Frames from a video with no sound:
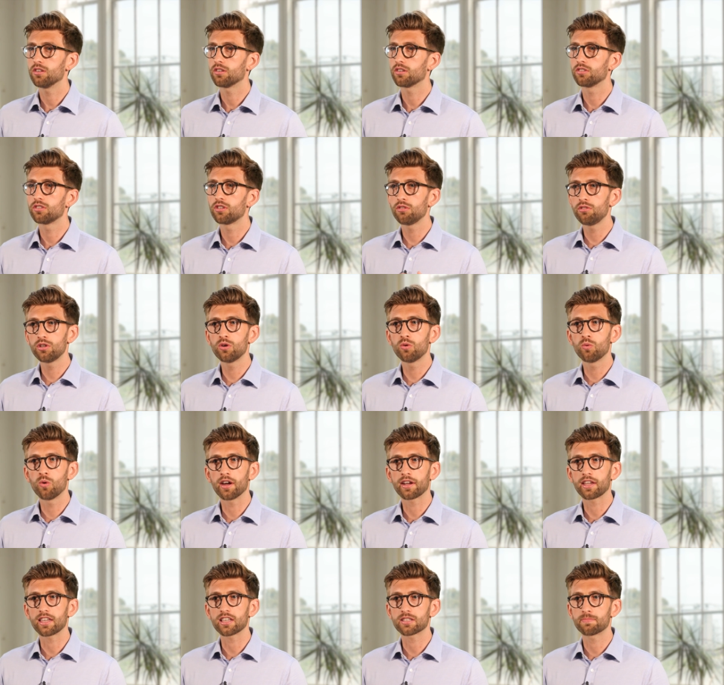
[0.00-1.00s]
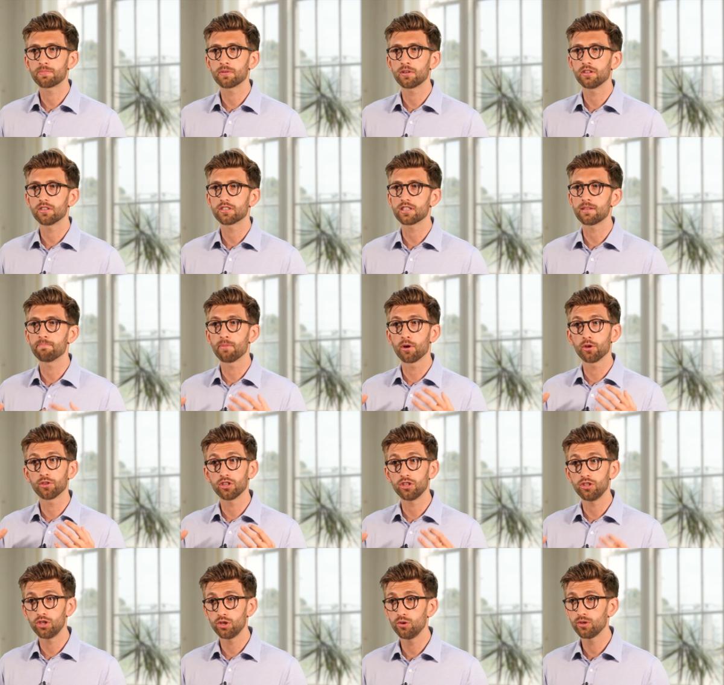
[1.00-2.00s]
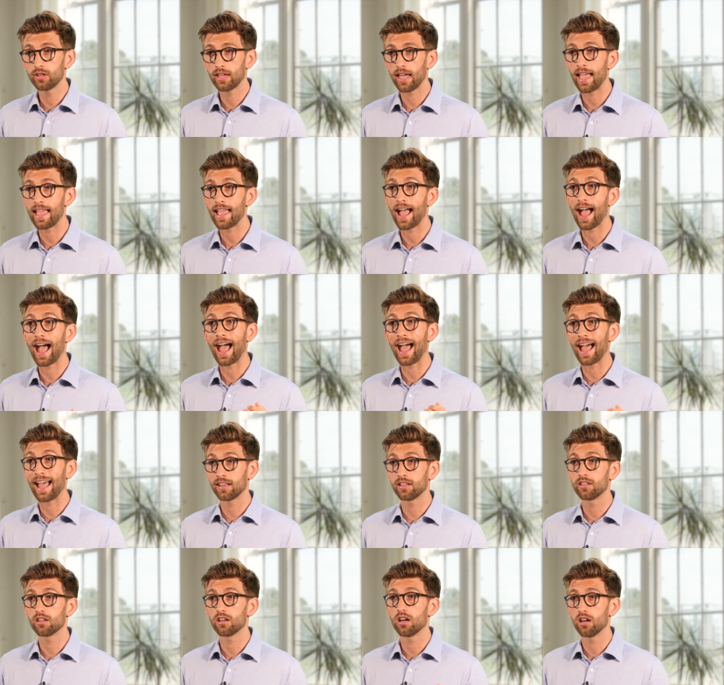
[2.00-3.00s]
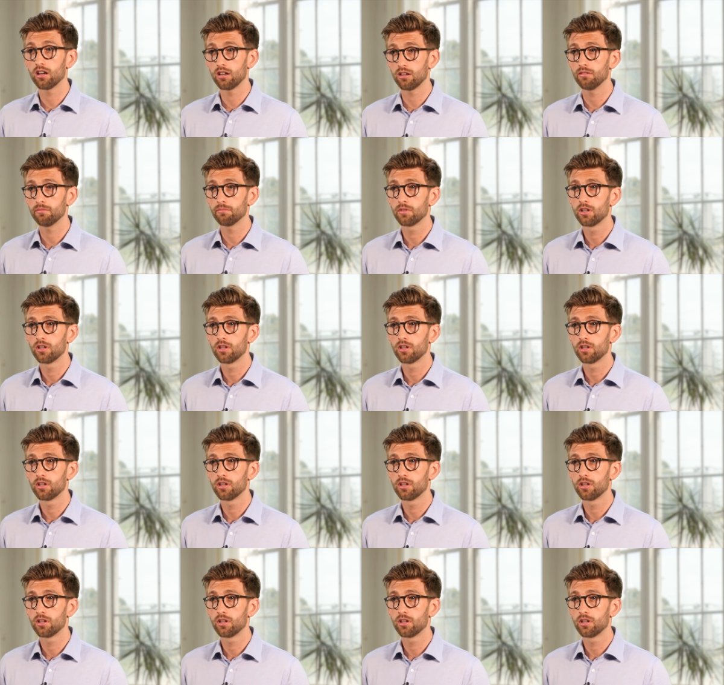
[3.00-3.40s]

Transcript: can do your work experience in both the UK and at home,